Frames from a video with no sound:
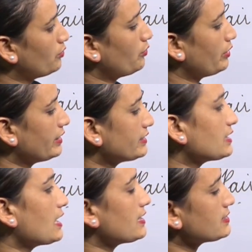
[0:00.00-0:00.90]
Where it
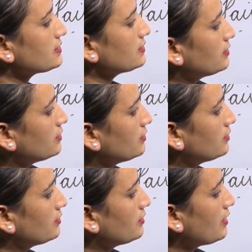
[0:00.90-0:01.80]
lies?
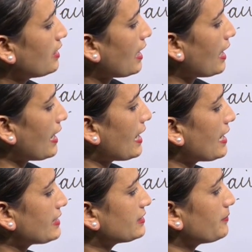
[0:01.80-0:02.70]

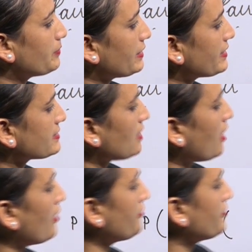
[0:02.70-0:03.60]
At the place
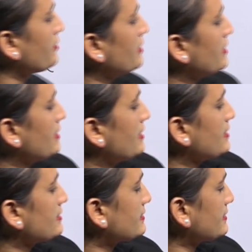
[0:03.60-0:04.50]
of
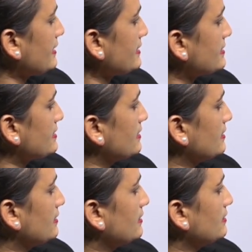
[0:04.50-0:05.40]
6
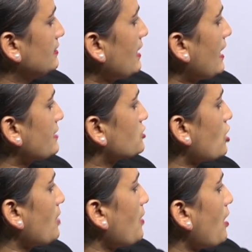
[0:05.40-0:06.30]
and
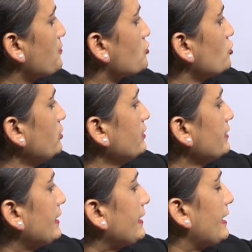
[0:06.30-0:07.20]
jump up to
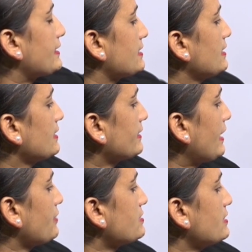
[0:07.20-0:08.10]
8.
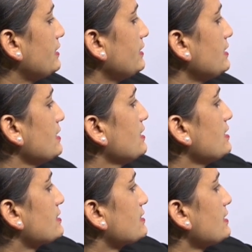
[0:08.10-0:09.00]
Can you see it?
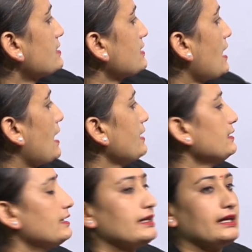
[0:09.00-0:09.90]
6 and
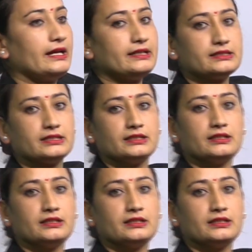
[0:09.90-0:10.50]
8.